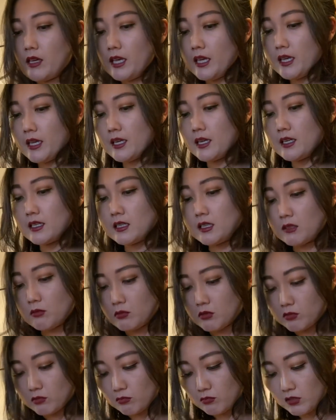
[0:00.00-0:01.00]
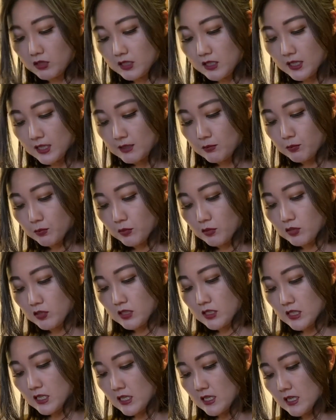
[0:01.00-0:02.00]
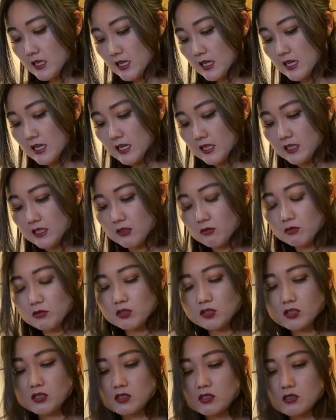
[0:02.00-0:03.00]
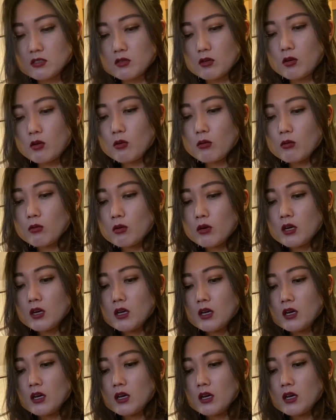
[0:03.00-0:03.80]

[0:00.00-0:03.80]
and he was a really nice person, and he was just so,